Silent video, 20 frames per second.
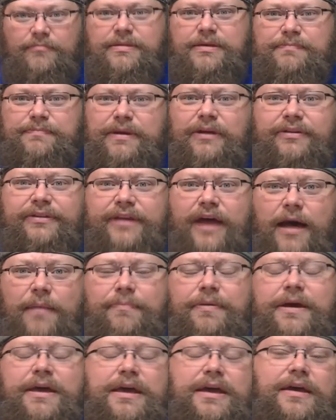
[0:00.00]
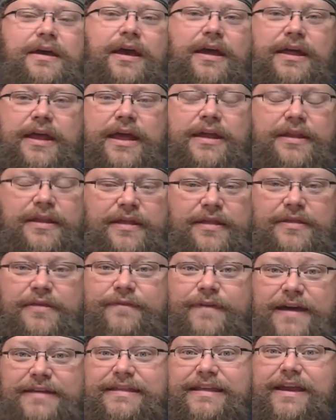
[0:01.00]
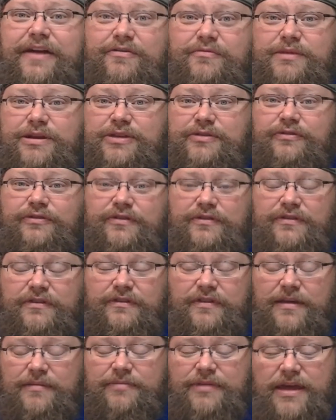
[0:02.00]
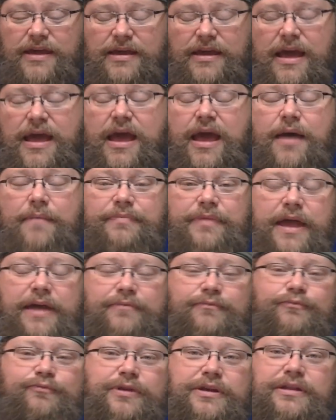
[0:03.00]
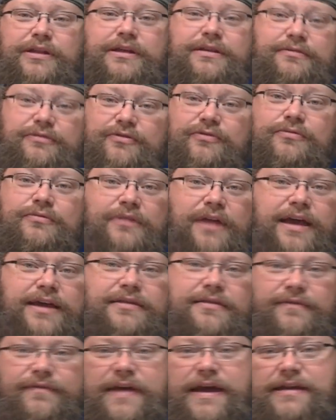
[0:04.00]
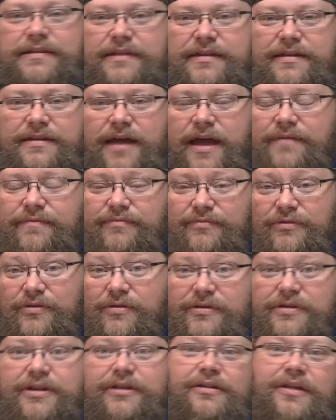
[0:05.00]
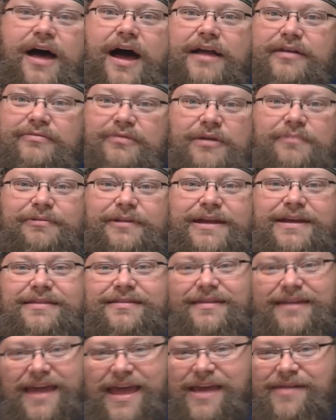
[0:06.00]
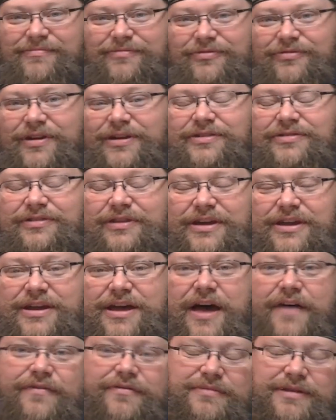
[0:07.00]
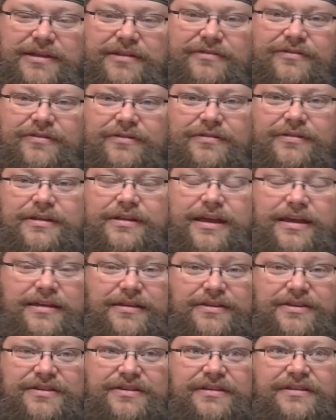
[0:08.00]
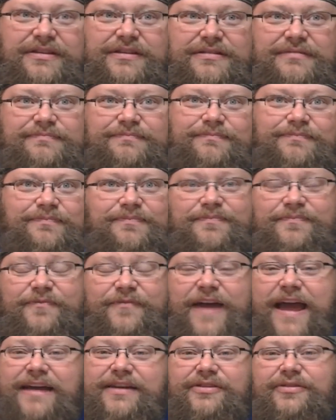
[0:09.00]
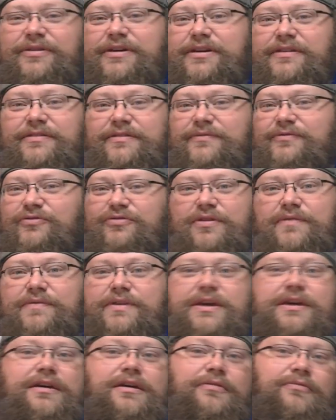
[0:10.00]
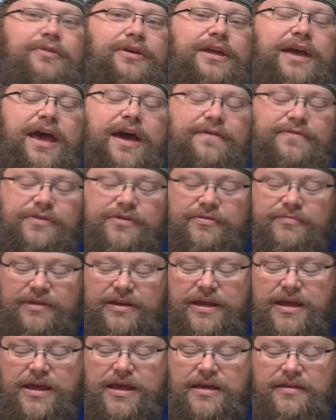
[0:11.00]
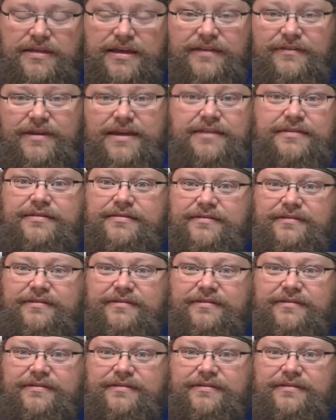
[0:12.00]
be built up, and the fact that everybody uses the same thing. I really do like the fact that I learned a lot while playing the game, strangely enough. Certain, just little factoids of trivia and what have you. I mean, things like